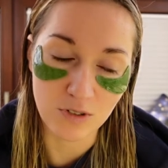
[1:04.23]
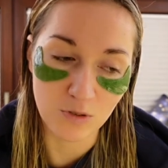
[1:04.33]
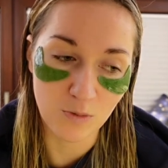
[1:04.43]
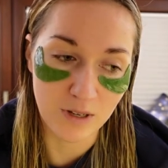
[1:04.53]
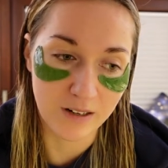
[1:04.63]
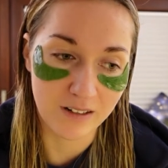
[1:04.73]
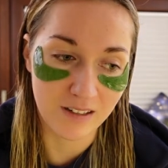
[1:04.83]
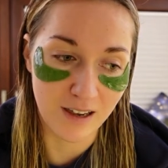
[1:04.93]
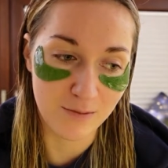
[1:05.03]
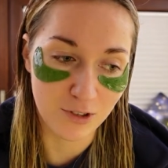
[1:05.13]
soup, and
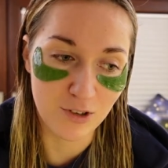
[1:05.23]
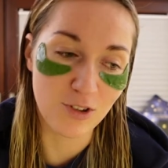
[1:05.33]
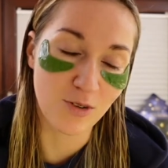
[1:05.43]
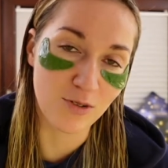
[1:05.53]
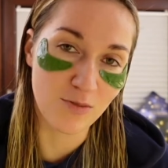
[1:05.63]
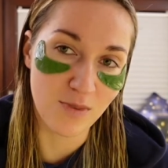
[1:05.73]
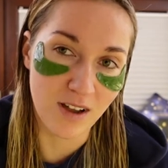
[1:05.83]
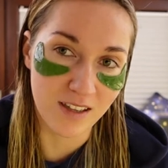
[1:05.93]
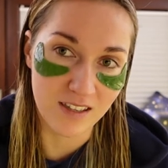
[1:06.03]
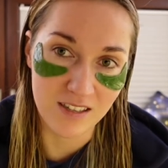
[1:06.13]
I'm gonna show you
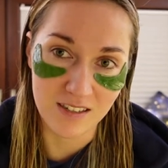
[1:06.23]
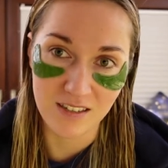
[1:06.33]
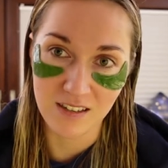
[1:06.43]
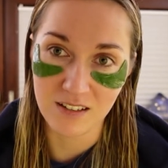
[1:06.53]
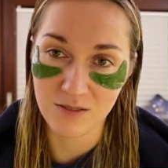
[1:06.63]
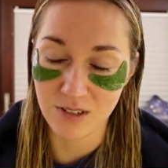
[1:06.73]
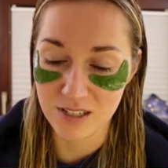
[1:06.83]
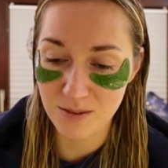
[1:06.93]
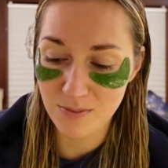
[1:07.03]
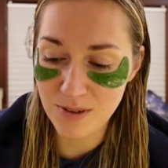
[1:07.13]
my easy
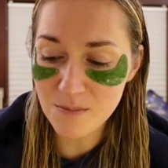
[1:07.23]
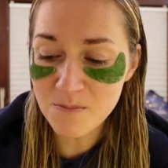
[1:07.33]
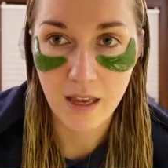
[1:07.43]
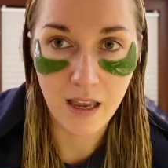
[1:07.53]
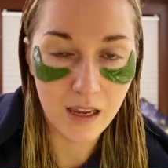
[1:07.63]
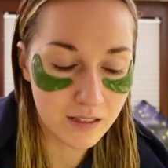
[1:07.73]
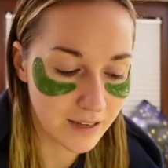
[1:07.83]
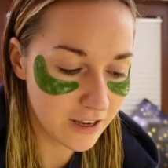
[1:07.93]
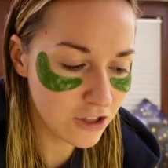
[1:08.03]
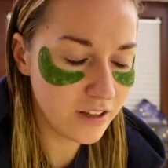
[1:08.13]
recipe. And
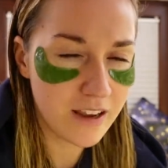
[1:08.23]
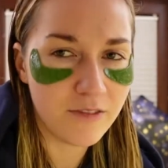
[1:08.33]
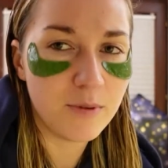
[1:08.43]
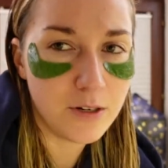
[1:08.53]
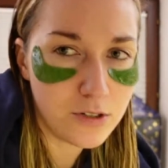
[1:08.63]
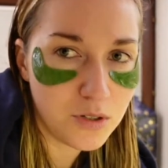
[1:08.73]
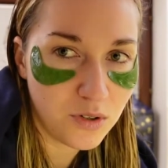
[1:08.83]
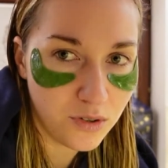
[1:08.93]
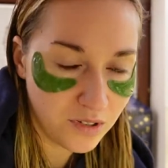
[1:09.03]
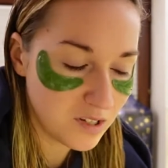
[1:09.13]
actually, I've been also
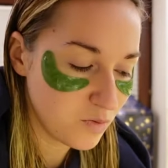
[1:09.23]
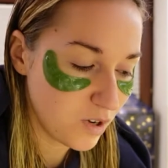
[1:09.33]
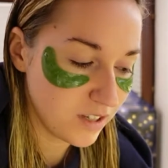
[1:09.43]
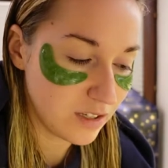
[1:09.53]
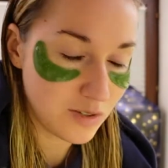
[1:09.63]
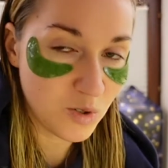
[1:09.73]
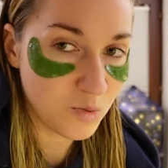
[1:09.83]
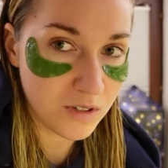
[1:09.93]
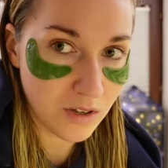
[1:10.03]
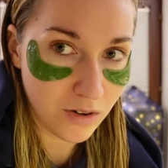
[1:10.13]
curious why this
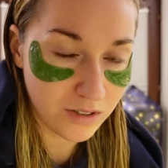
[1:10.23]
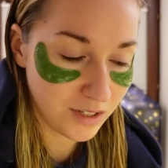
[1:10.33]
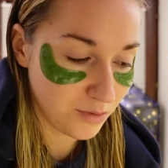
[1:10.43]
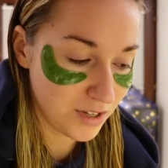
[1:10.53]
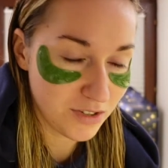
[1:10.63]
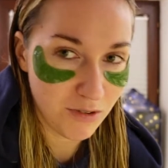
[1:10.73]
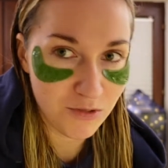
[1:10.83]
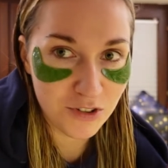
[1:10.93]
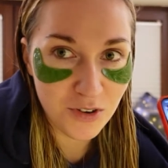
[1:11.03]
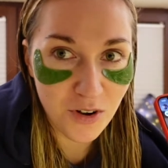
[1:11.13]
soup is called that way, so
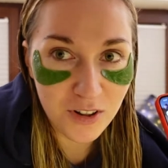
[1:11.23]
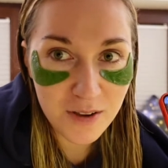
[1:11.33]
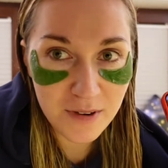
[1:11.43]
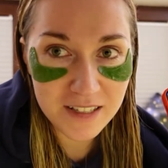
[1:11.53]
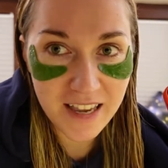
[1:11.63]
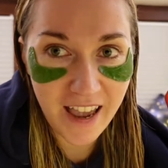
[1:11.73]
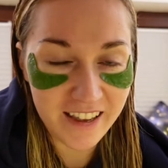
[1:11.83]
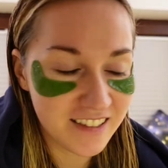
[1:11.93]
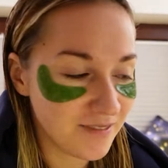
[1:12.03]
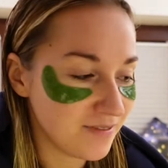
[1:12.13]
I'm just calling my
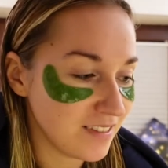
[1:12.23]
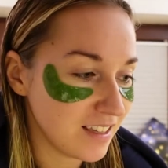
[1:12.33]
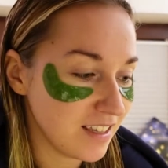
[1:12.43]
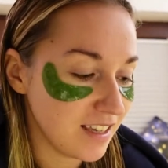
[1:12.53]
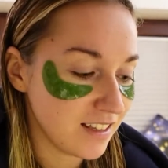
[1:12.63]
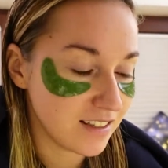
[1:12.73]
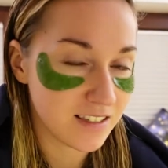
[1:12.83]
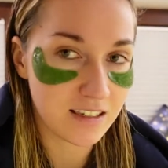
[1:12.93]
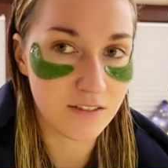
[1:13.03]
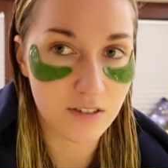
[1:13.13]
dad.
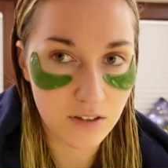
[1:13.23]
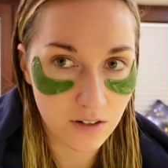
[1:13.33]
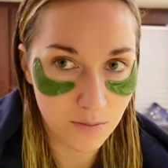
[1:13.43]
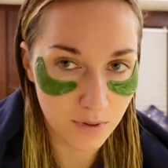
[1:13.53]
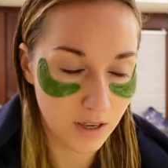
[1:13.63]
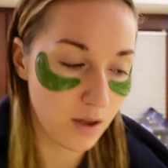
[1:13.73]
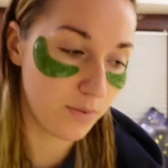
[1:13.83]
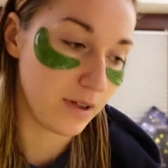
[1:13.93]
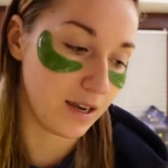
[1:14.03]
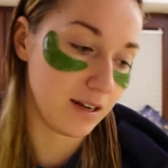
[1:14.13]
Let's see if he's gonna pick
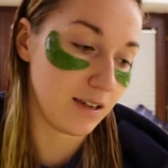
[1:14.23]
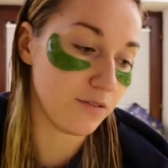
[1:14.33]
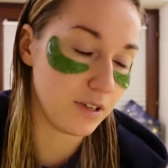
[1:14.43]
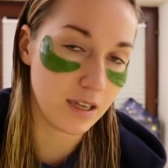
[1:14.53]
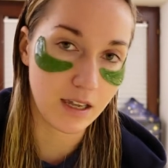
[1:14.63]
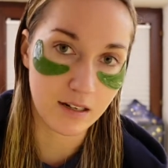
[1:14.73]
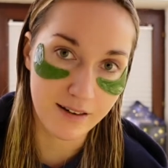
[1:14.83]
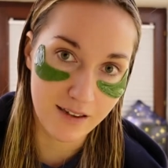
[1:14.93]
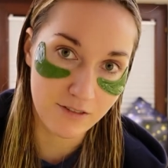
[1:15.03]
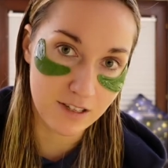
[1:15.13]
up and if he
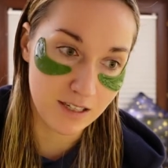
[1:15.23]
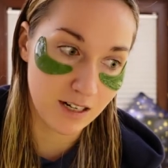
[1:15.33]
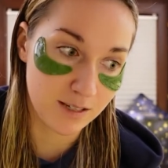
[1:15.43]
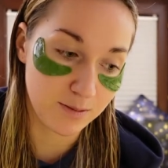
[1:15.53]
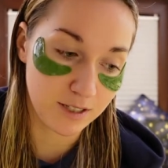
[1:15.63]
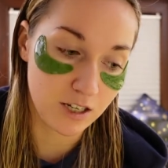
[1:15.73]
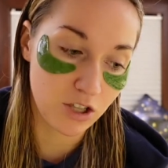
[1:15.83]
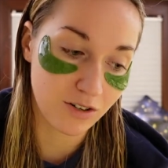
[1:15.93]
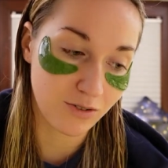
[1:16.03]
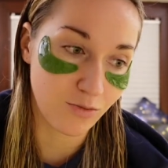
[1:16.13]
can give us an
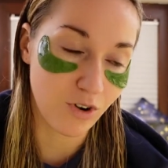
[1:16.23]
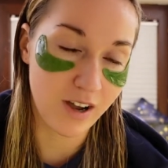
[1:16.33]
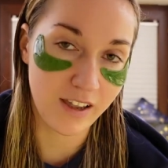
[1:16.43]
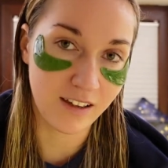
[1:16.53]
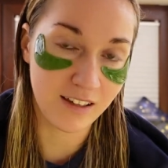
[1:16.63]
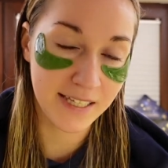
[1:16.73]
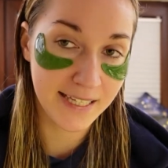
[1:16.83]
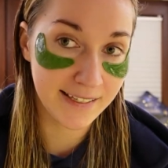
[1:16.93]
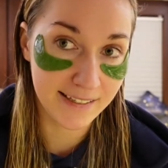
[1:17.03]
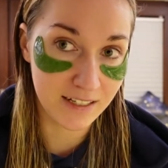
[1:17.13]
explanation on why
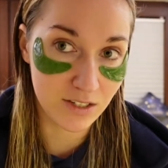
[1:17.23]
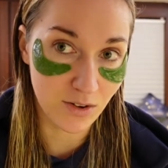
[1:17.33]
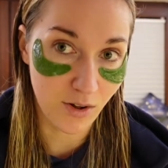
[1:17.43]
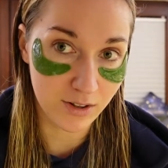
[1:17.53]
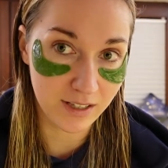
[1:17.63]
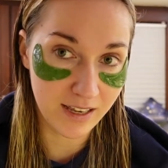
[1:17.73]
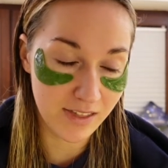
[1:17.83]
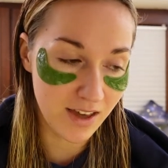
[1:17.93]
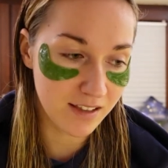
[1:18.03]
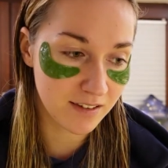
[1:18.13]
it is called
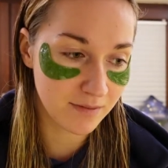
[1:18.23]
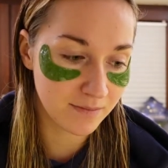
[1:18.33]
like that.